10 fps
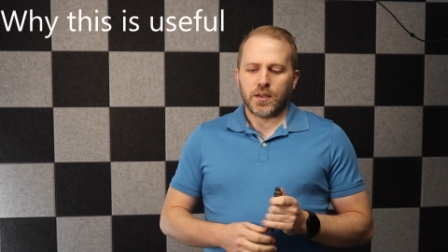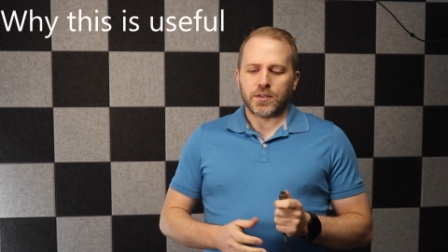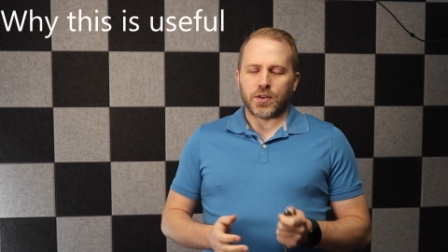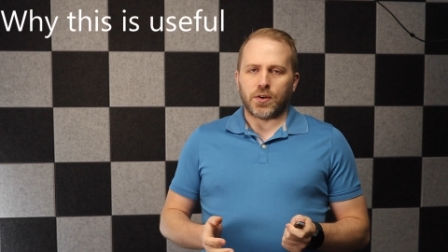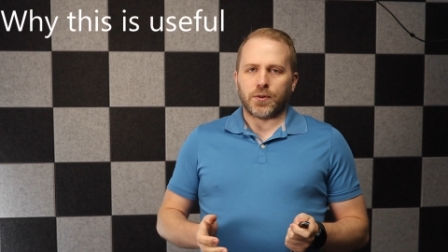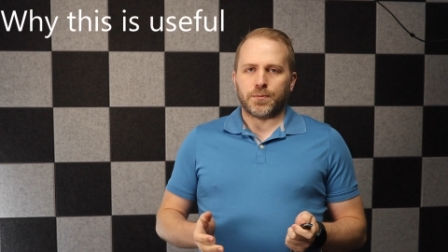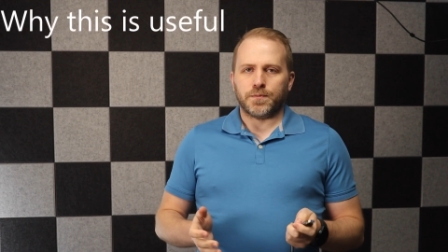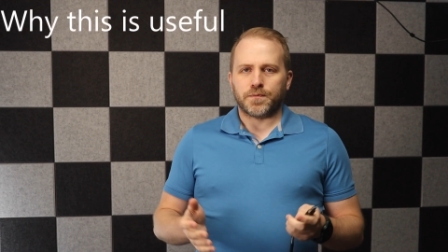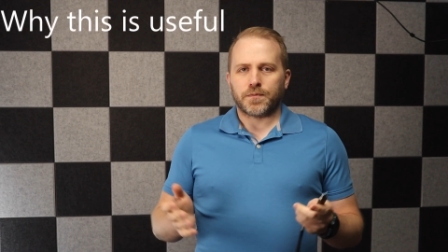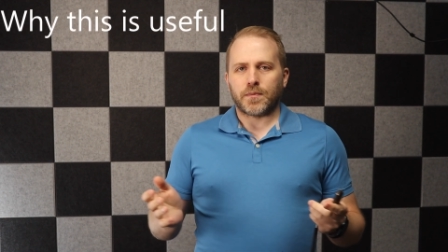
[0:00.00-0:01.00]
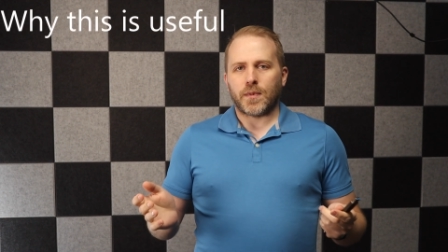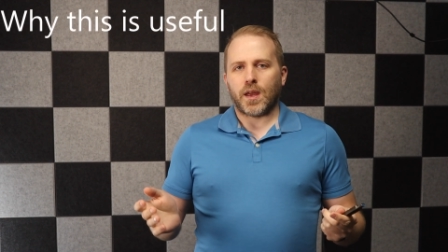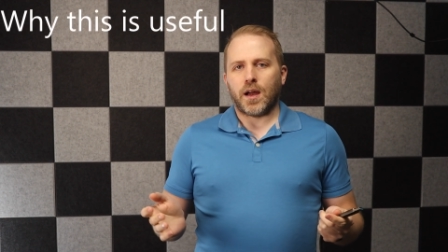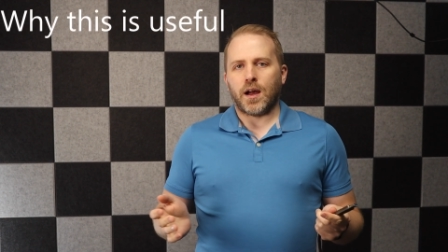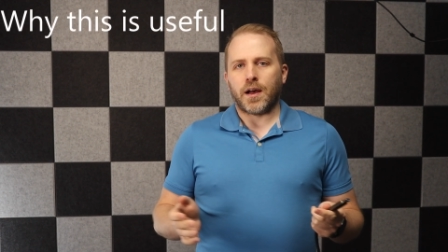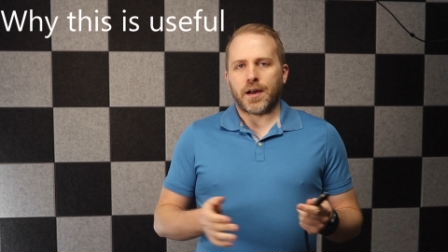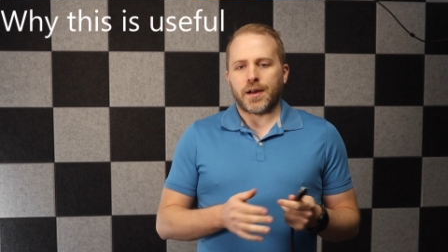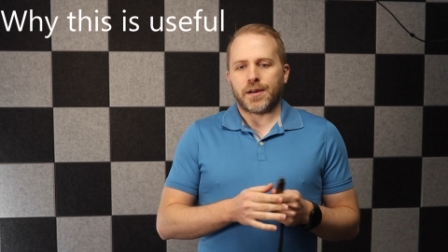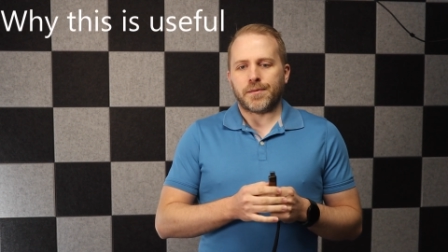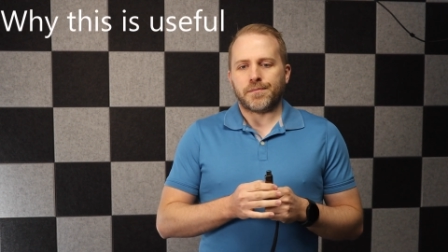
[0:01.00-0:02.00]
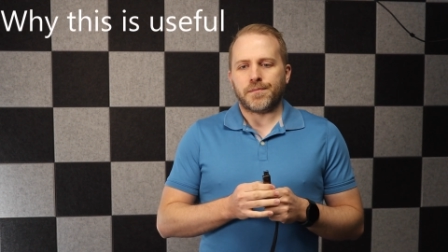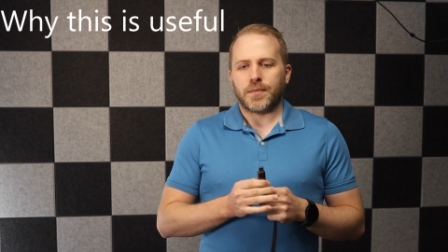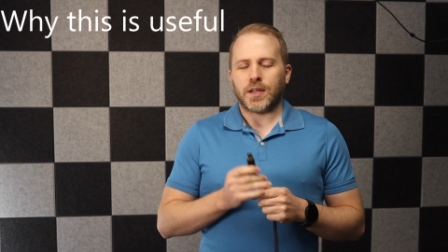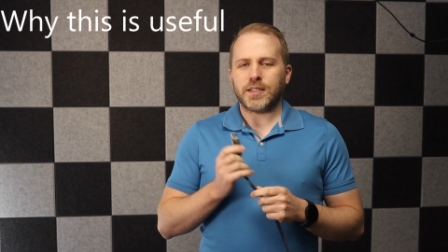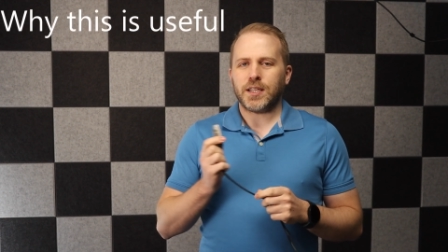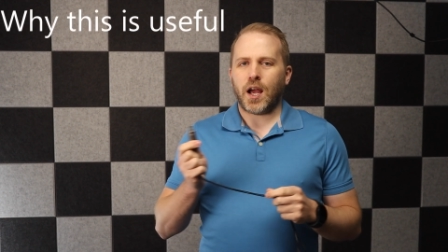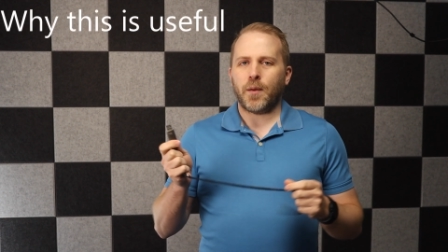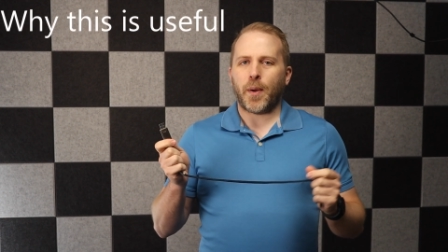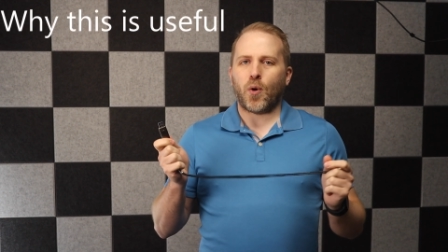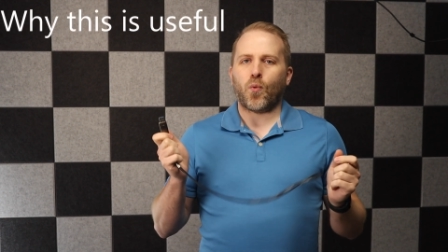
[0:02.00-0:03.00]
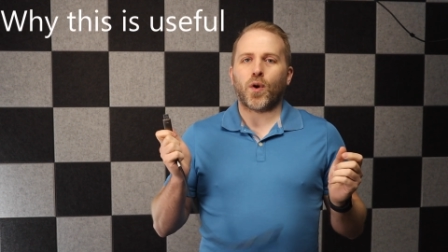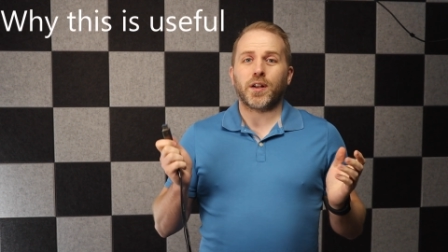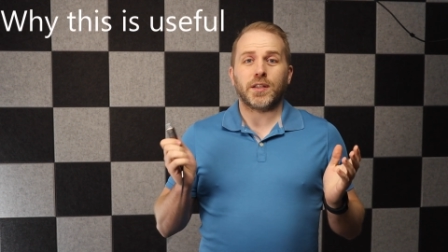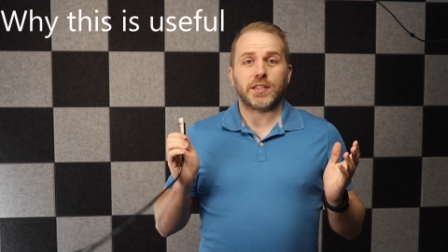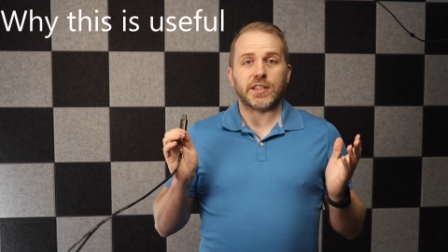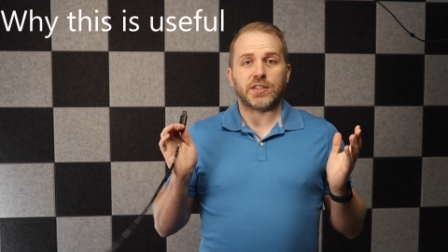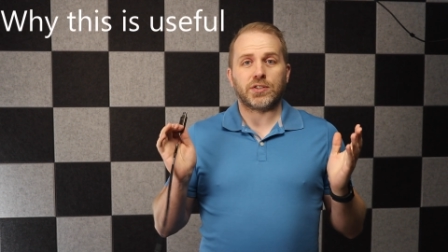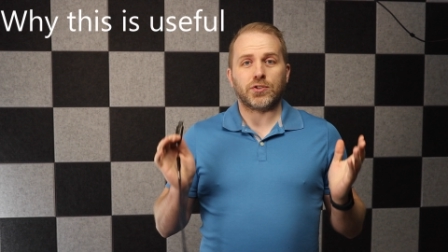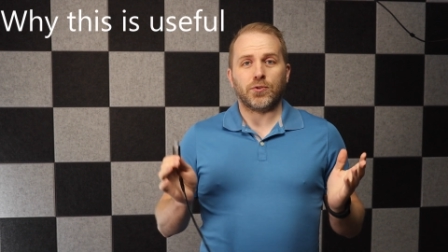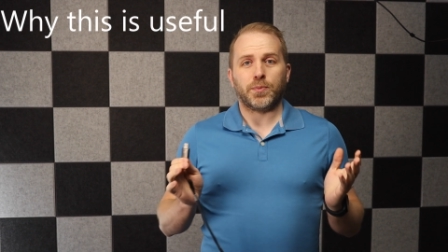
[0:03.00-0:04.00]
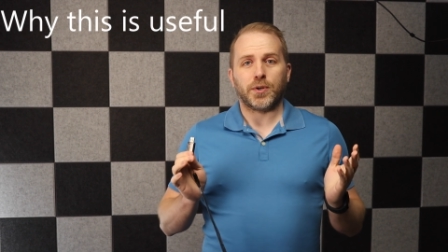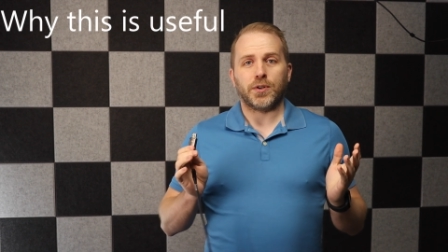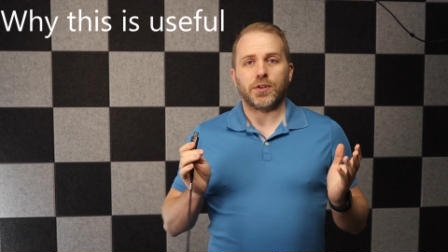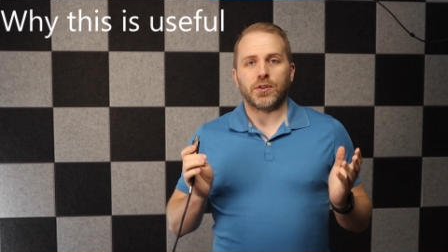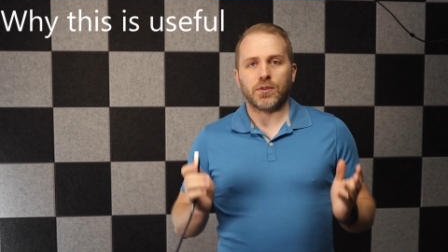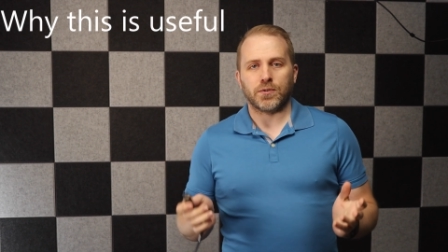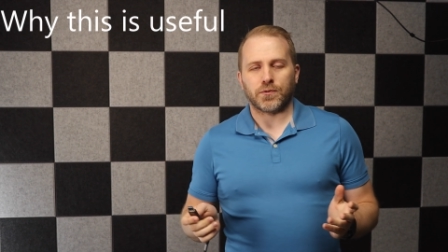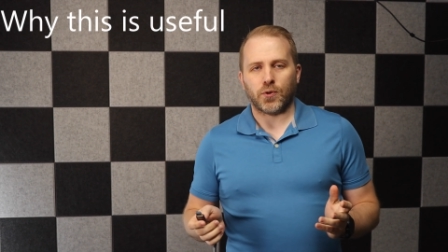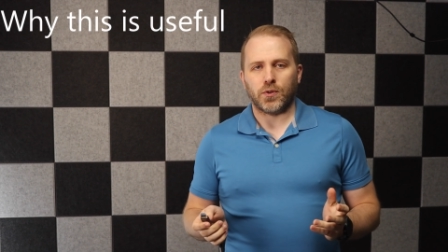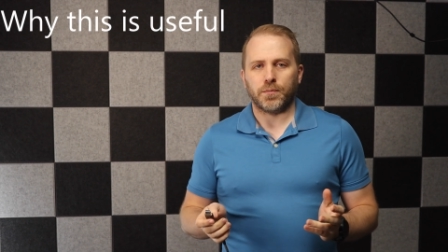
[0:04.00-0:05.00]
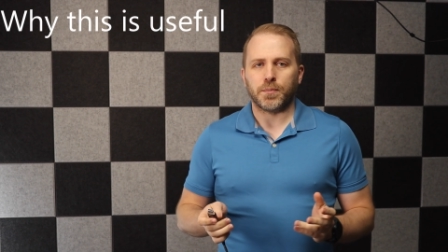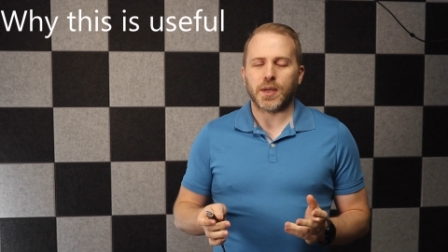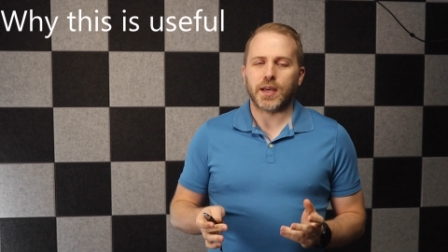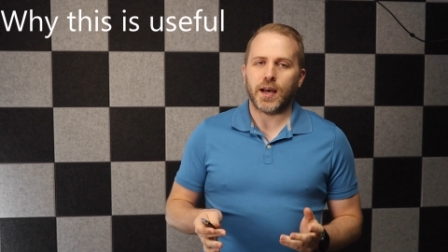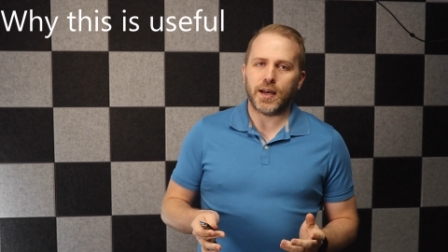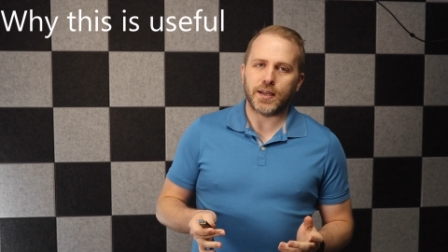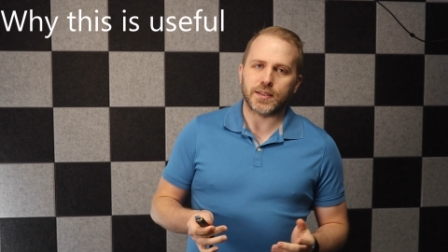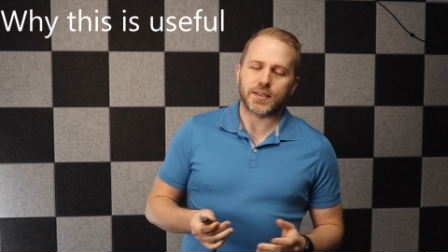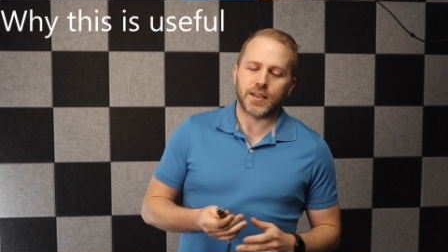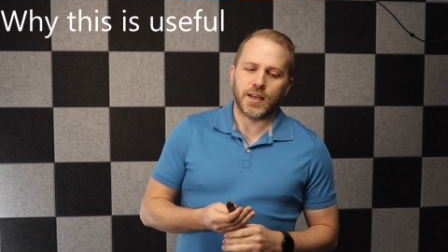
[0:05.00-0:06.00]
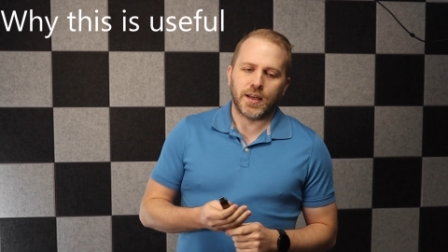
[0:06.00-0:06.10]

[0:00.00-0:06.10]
So let's talk about where this is super useful, because